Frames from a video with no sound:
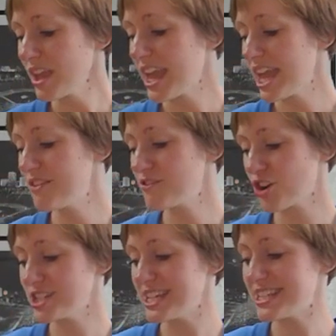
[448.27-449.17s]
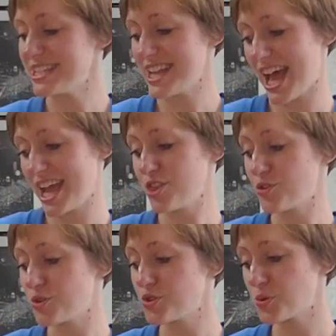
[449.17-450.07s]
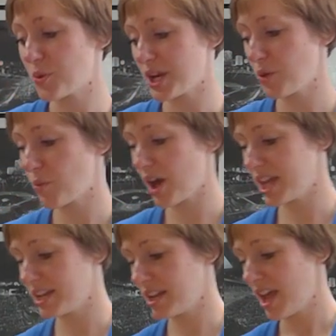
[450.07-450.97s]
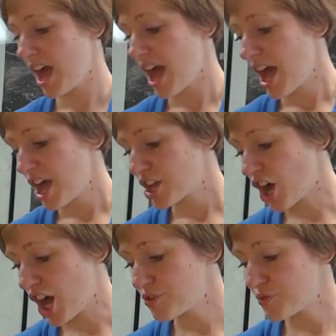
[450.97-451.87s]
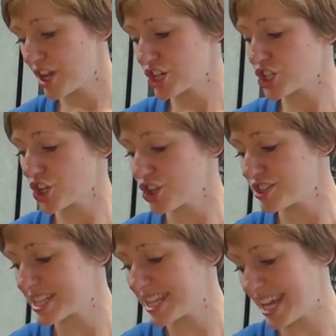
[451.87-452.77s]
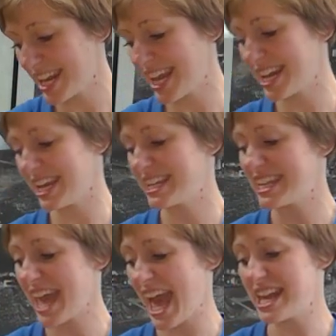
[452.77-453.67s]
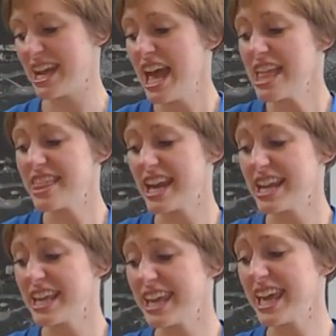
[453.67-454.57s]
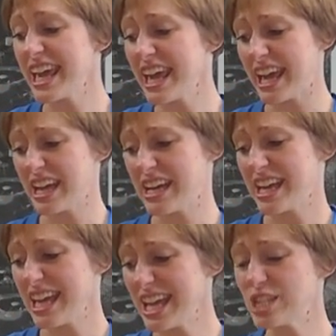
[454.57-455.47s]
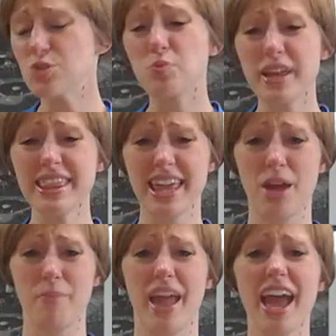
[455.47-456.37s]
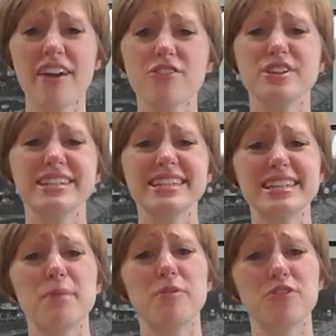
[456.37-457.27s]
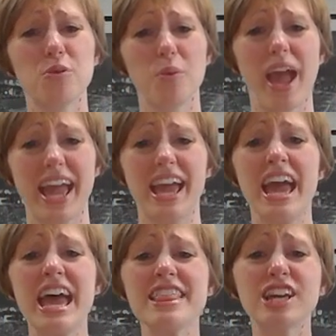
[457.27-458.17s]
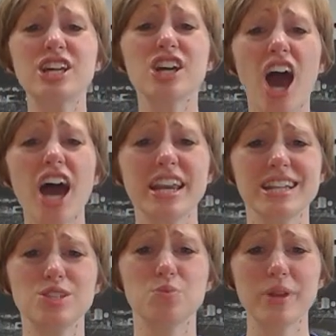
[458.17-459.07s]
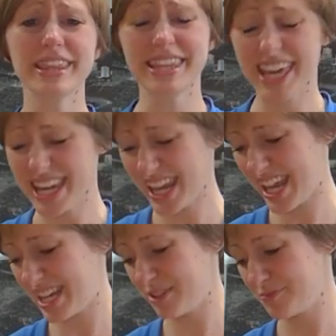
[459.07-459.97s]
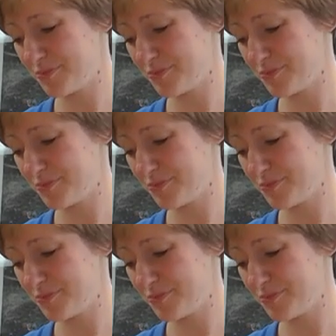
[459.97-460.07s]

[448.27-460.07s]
In verses 9 through 21, God reassures Gideon again that he is with him every step of the way, that God is with Gideon.